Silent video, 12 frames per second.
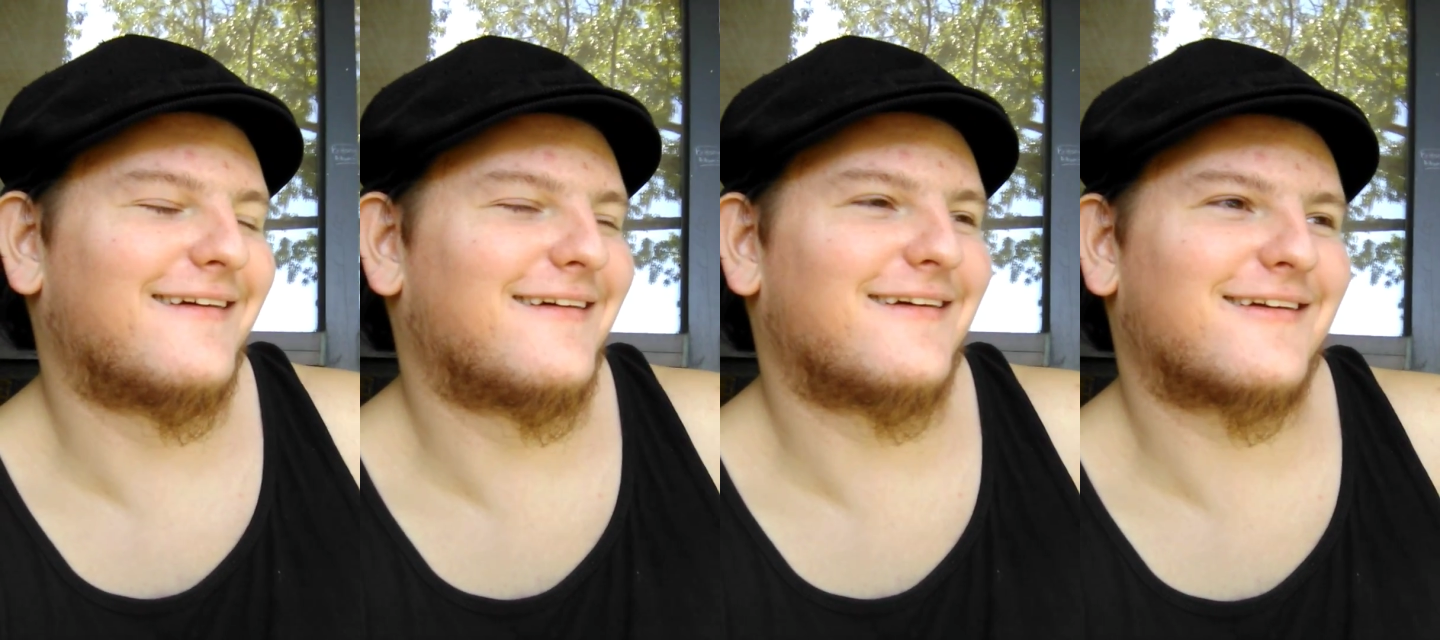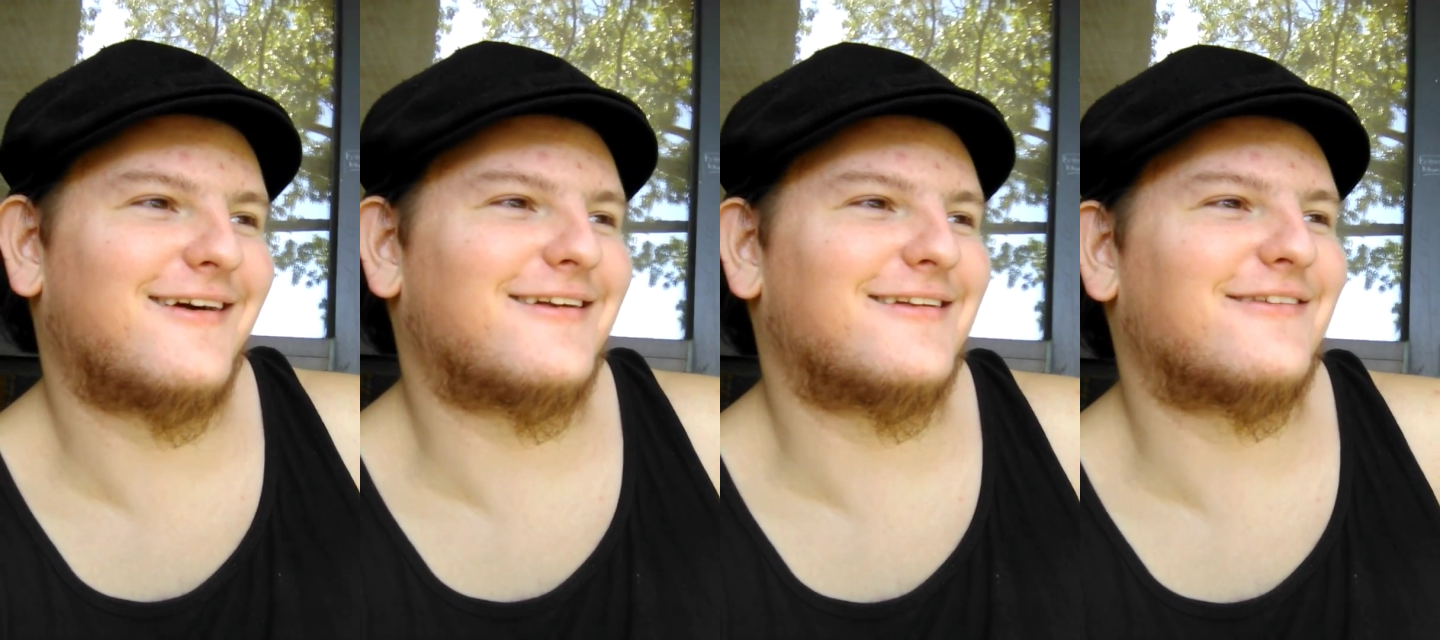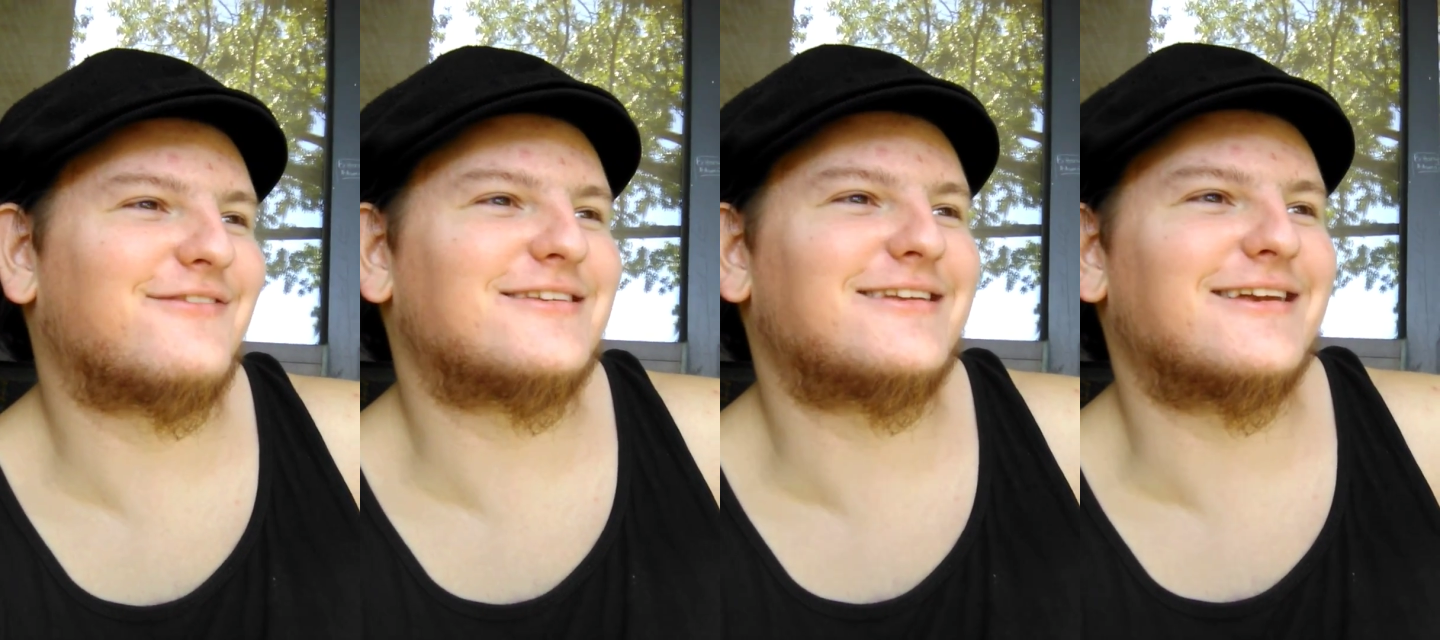off
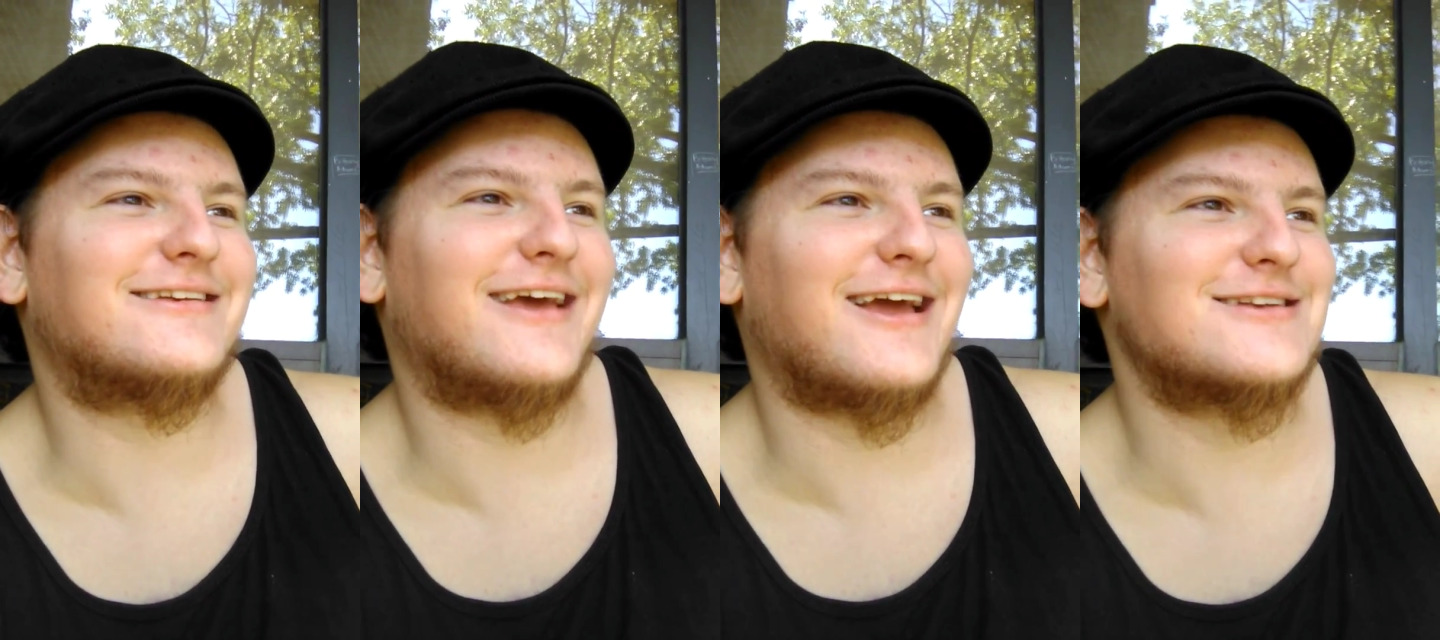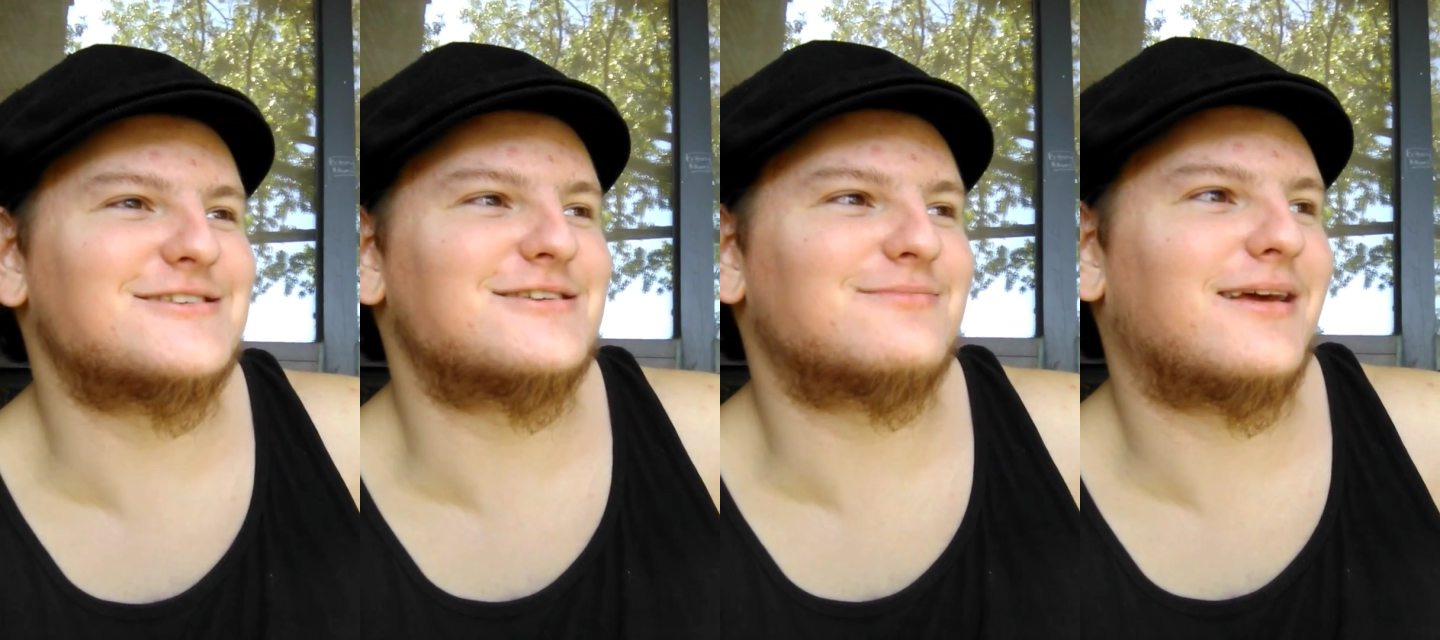a tangent,